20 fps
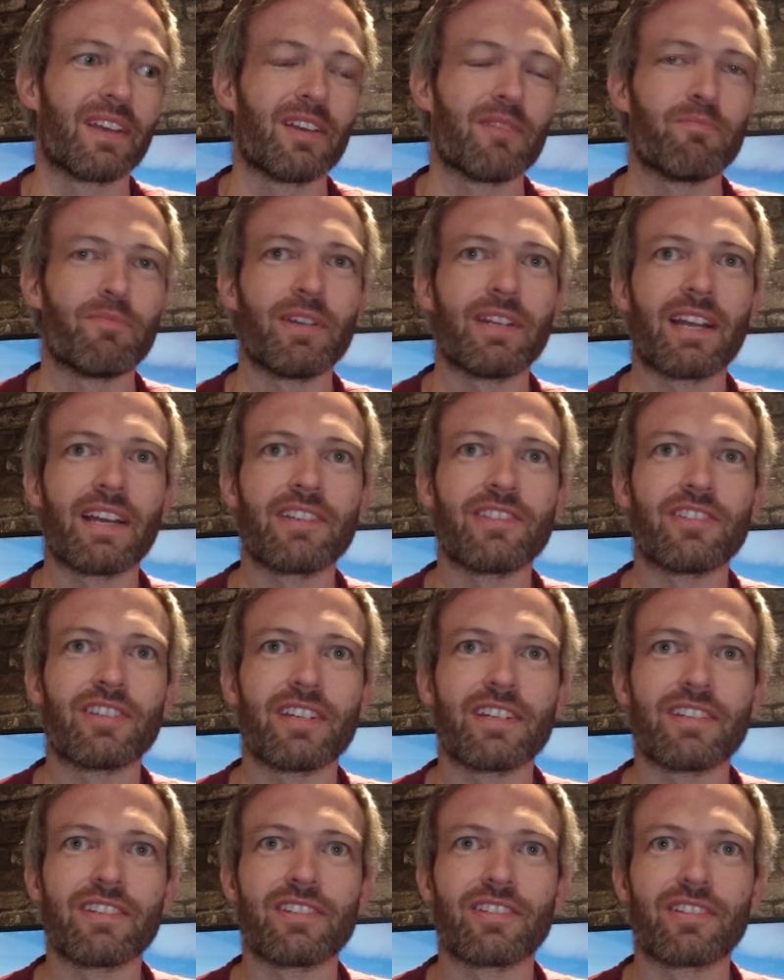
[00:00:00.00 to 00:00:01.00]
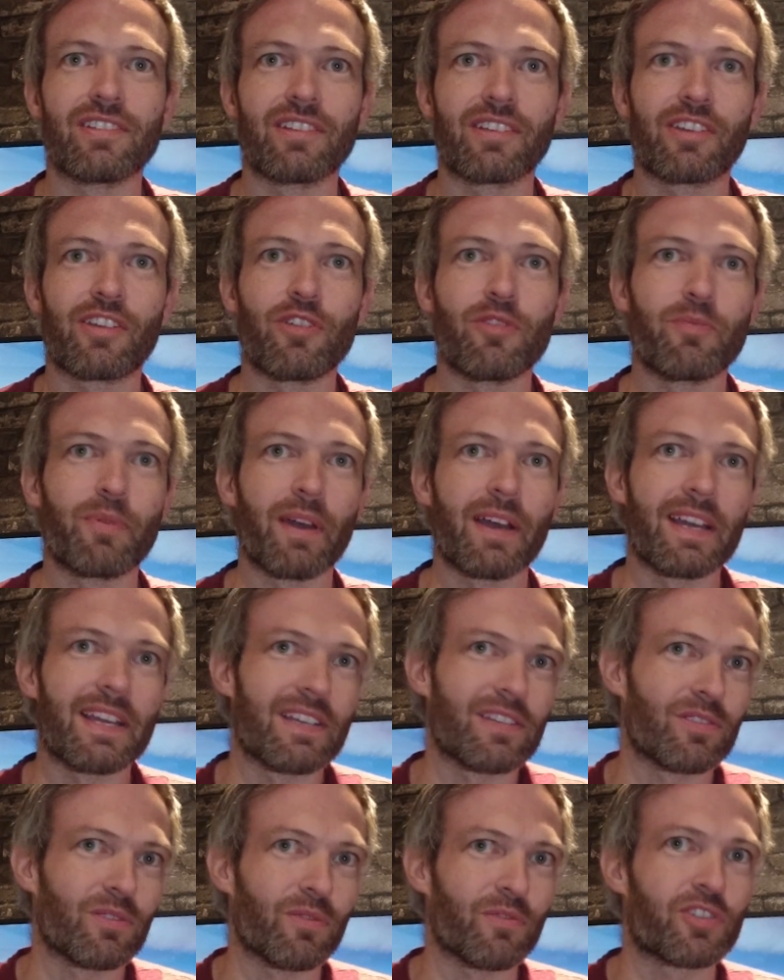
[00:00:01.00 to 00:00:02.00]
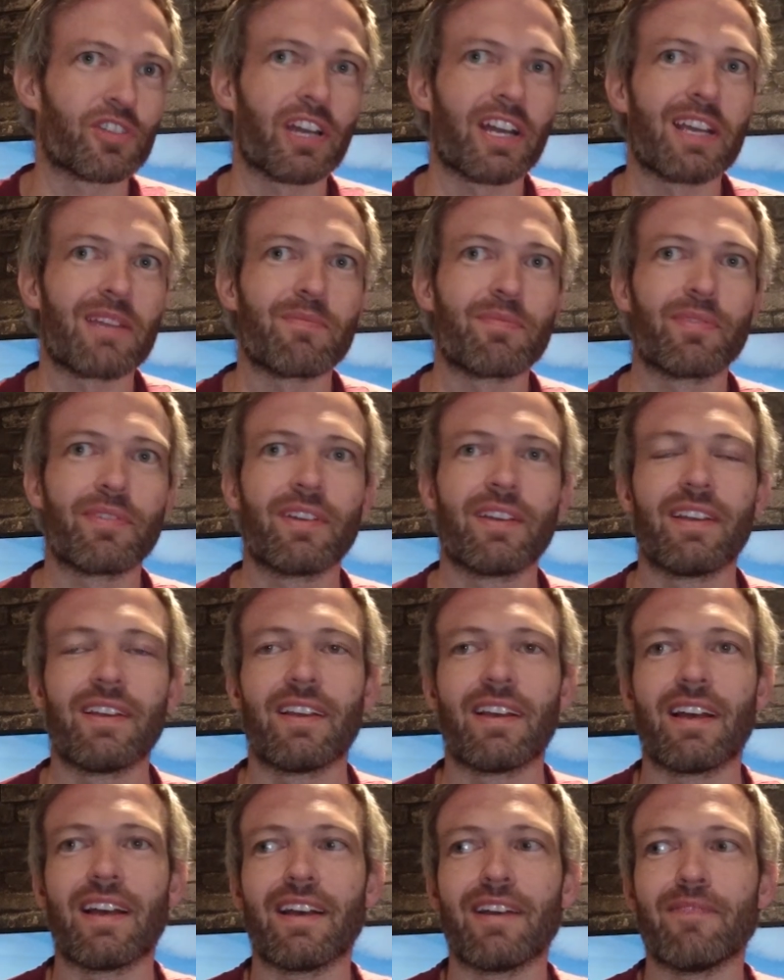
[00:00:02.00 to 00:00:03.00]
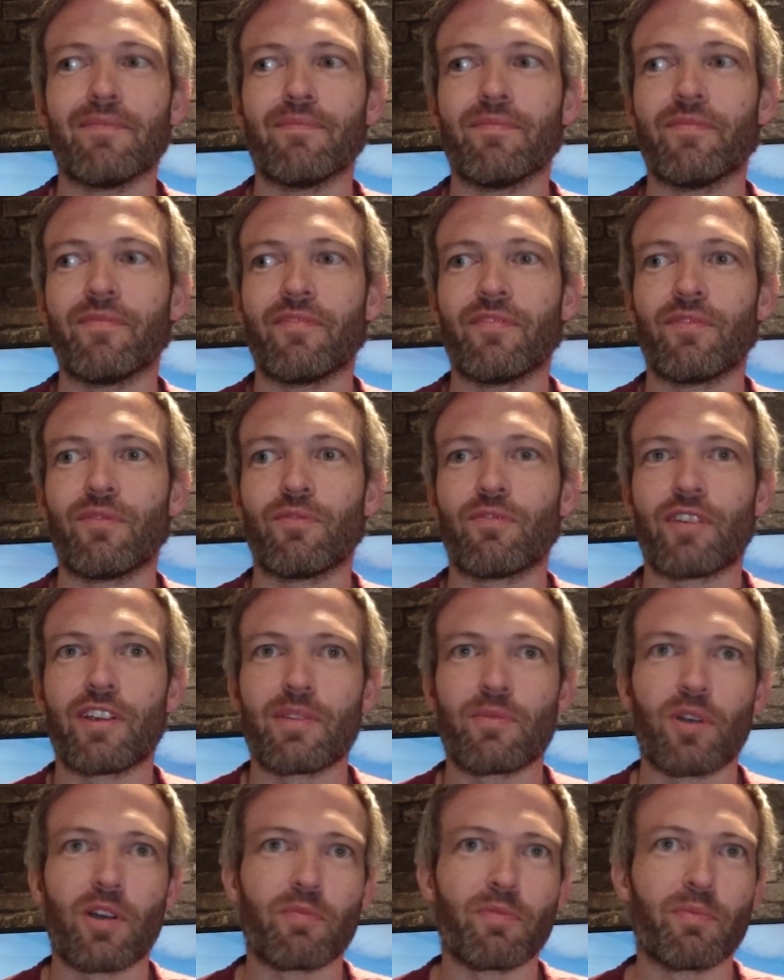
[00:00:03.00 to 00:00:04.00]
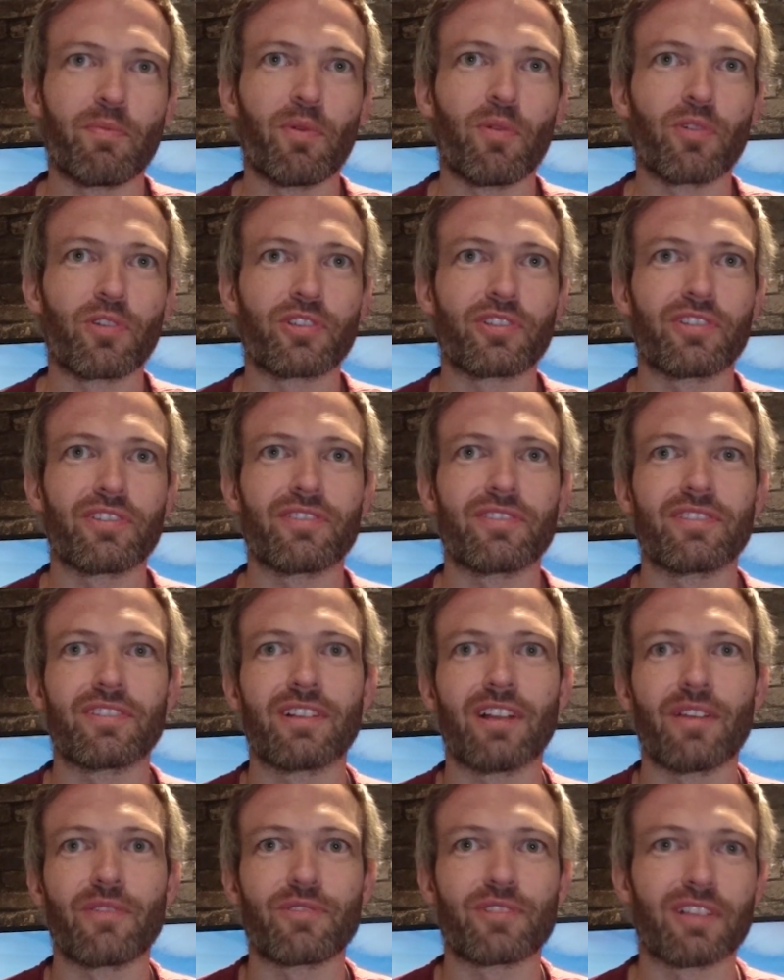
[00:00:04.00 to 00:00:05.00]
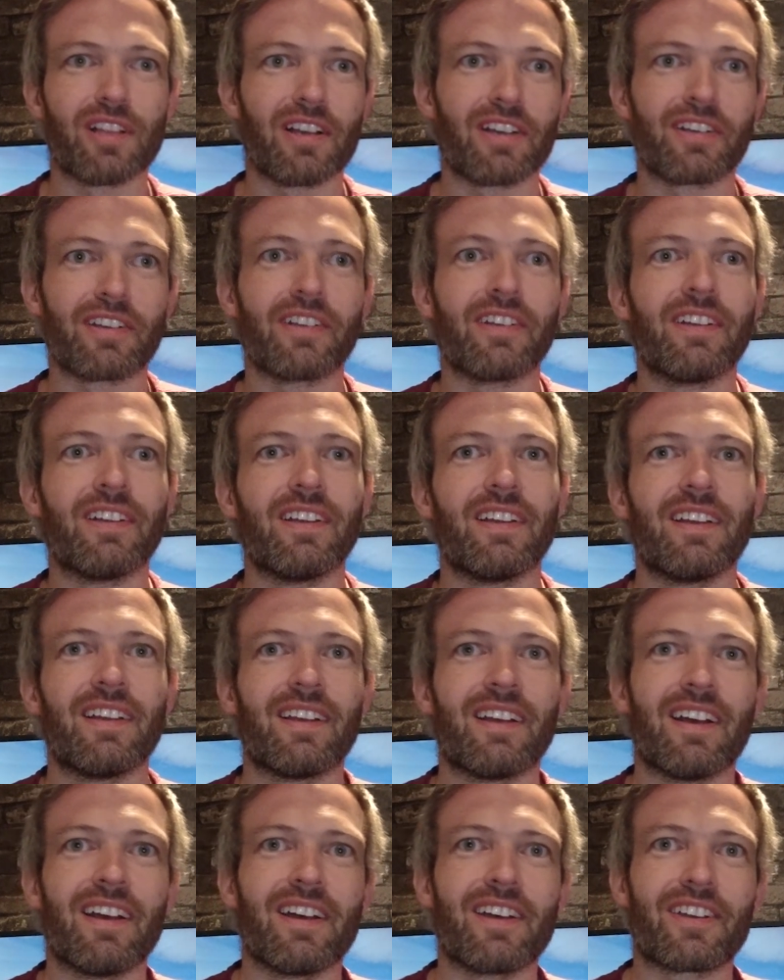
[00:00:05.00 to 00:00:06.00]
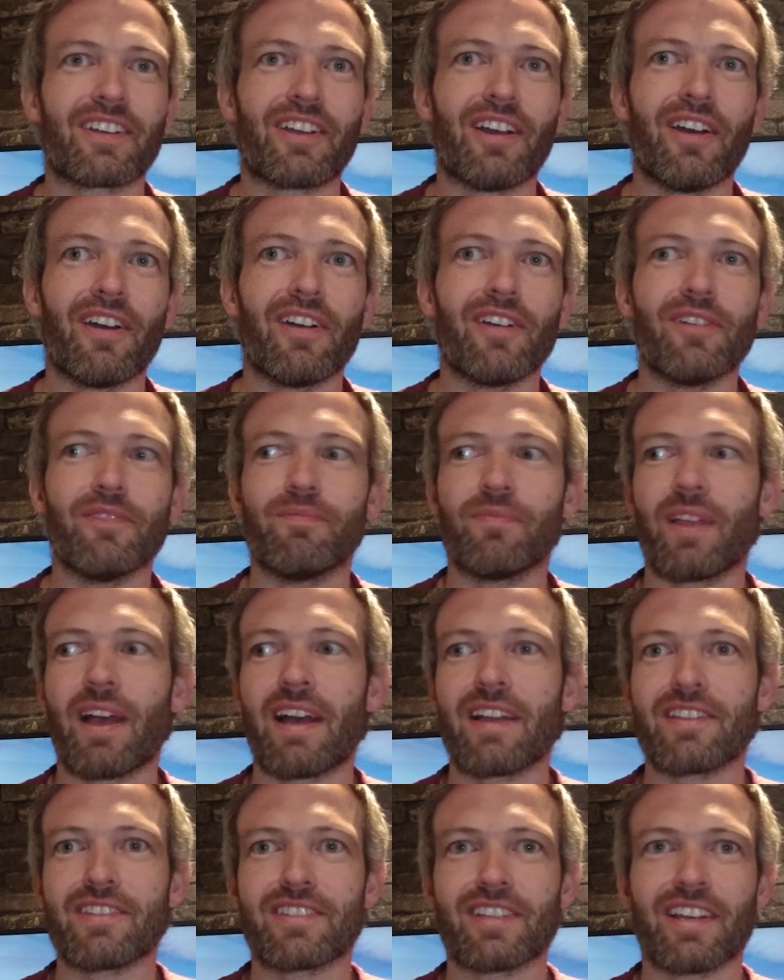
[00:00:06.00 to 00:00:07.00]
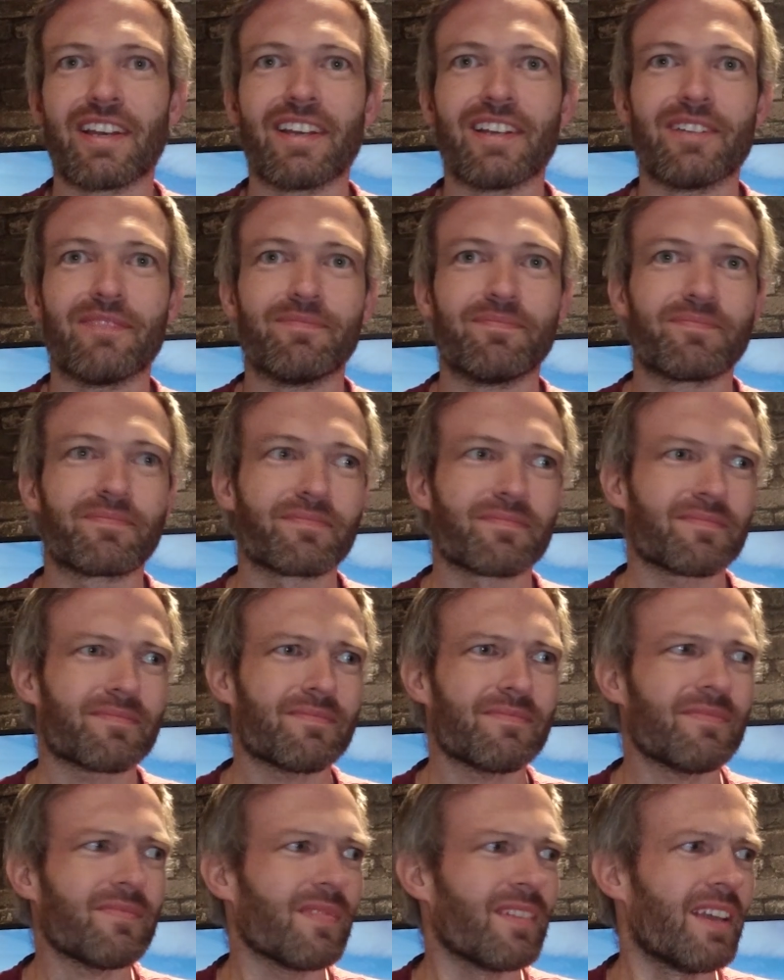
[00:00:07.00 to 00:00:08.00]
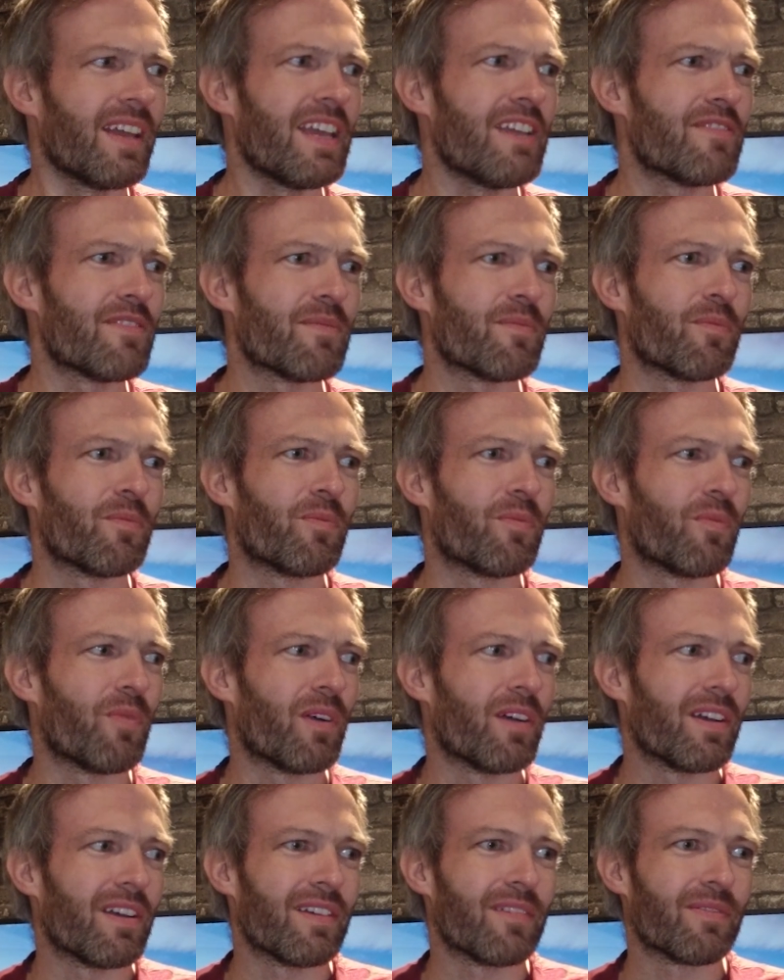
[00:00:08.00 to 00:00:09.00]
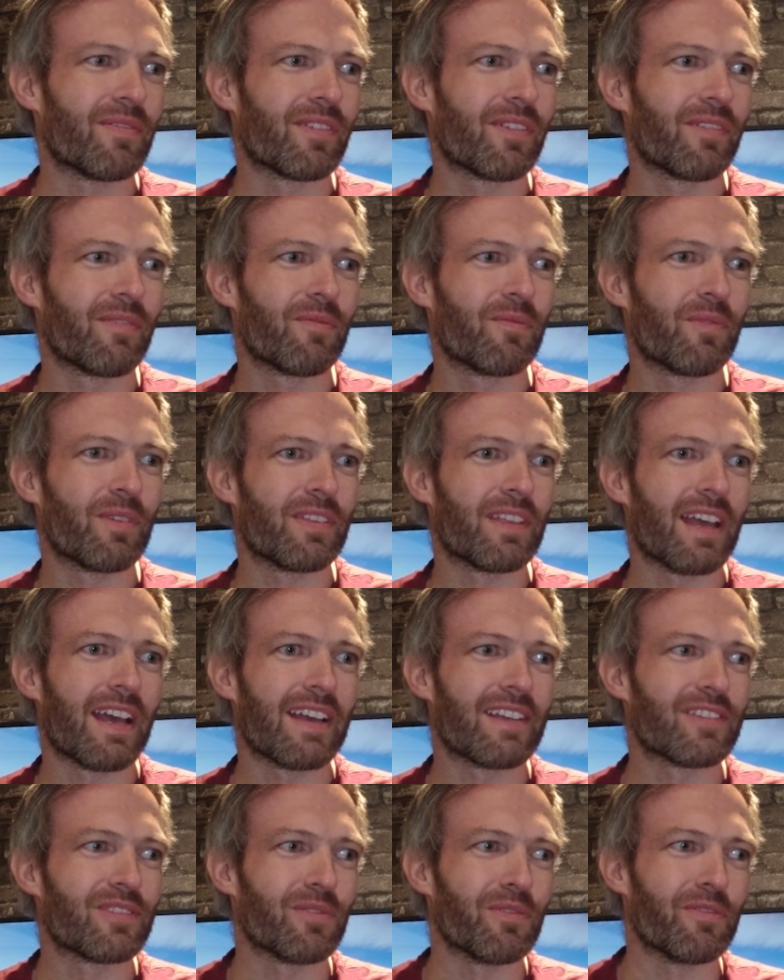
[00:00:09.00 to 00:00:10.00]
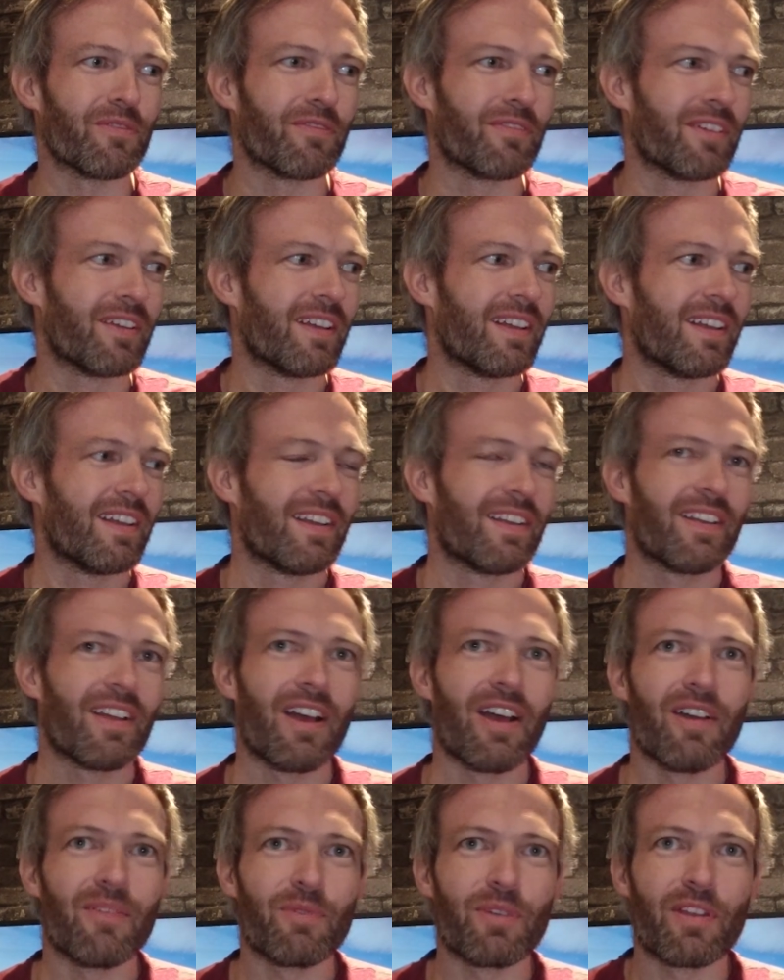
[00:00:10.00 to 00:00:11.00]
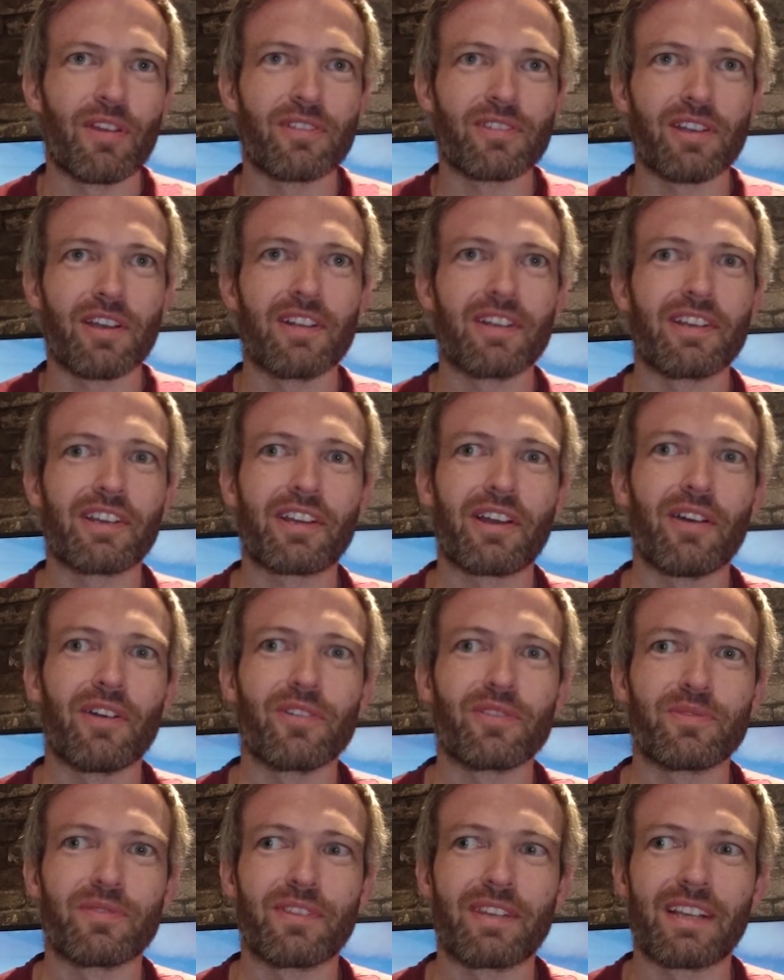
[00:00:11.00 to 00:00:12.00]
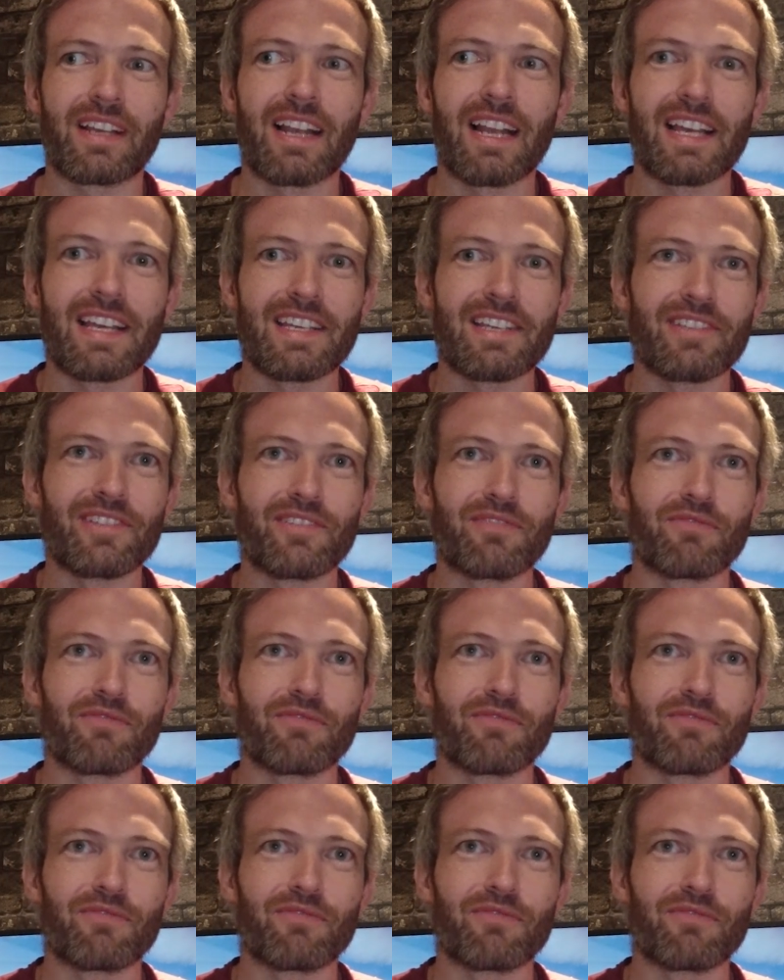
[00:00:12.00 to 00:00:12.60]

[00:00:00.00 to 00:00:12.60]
mid-engined coupe sort of shape, very well proportioned, low slung car, and even with that sort of with those earlier cars with the glazed